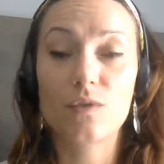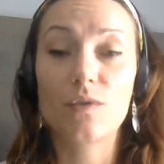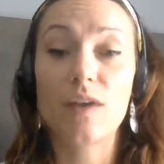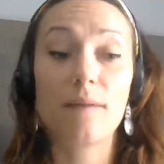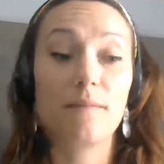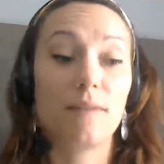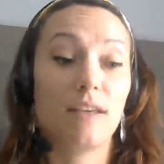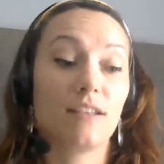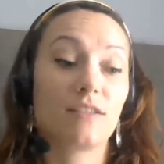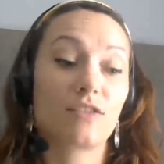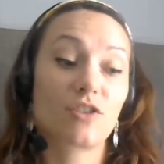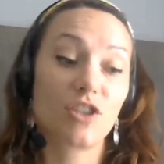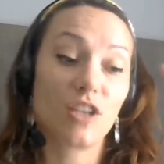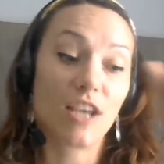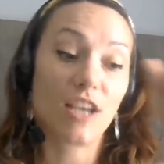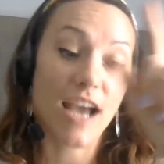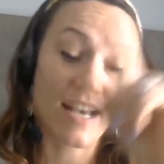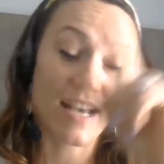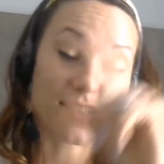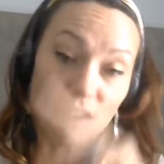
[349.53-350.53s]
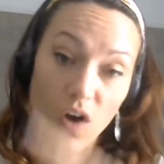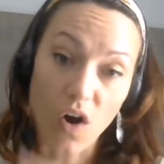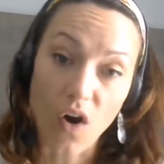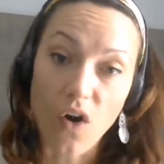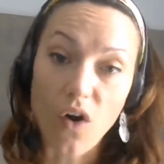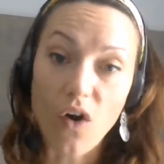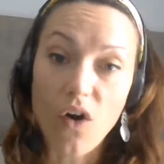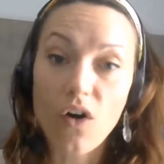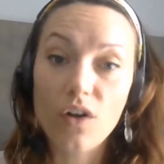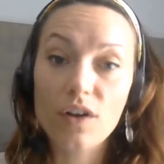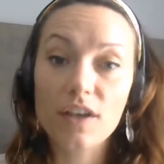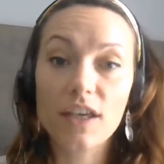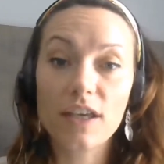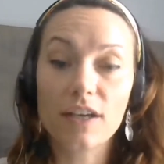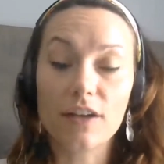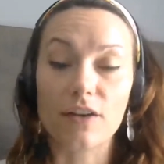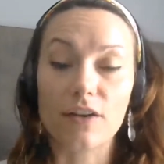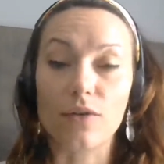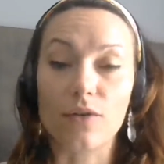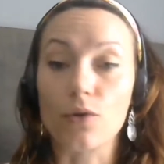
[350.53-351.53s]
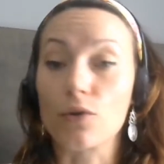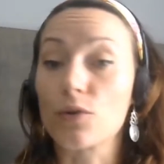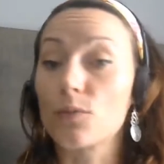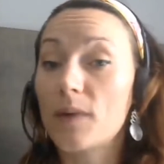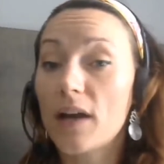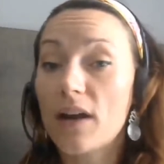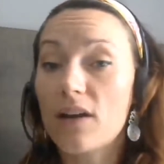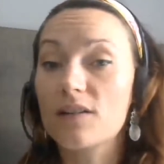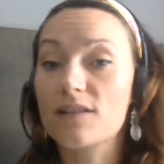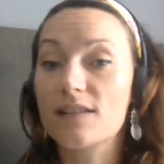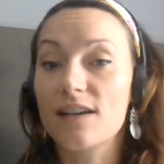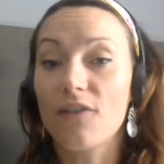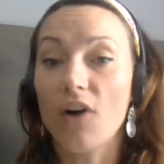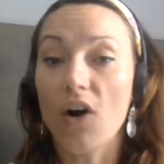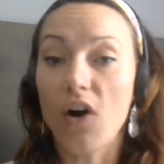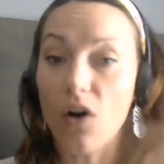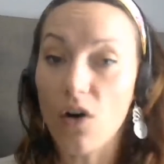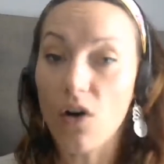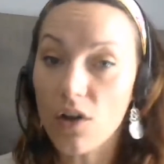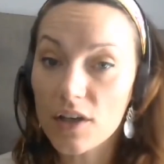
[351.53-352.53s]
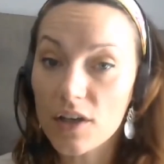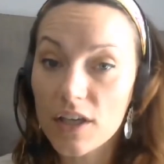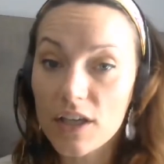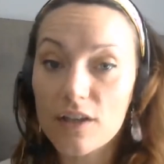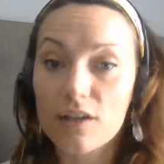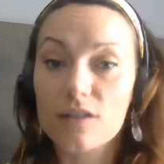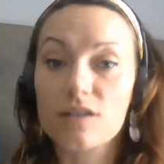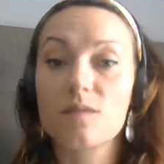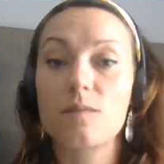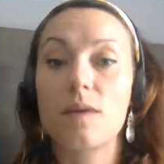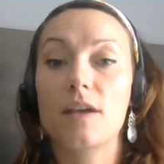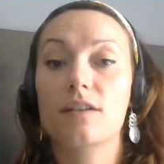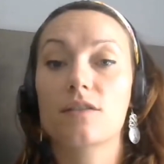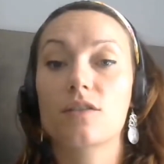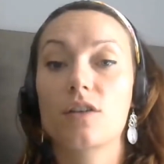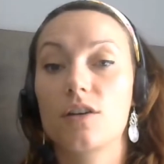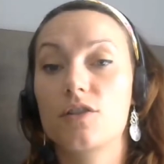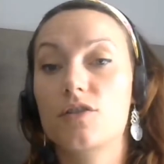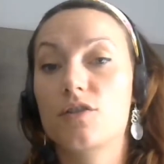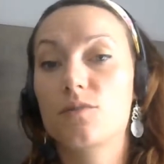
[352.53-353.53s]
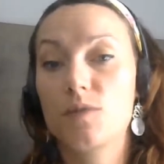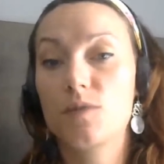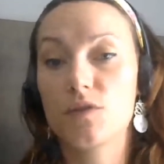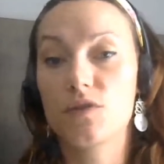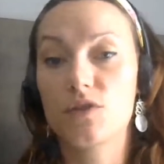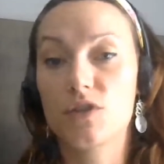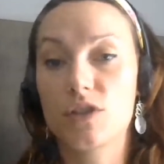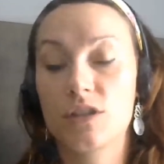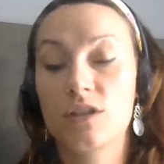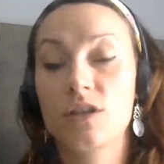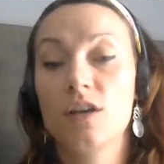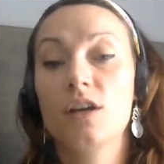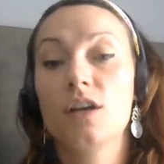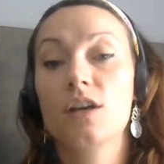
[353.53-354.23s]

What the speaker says: that means she has all year, or her parents have all year, to make a contribution